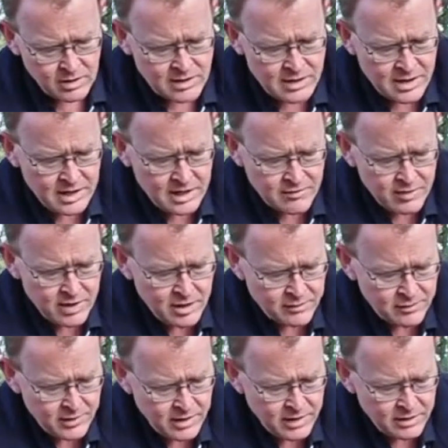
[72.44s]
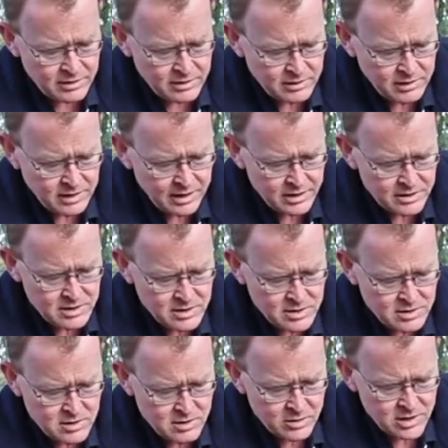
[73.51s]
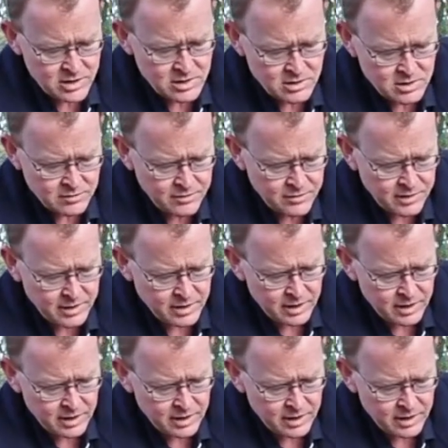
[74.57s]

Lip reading: Take our valve here, and it's just a question of,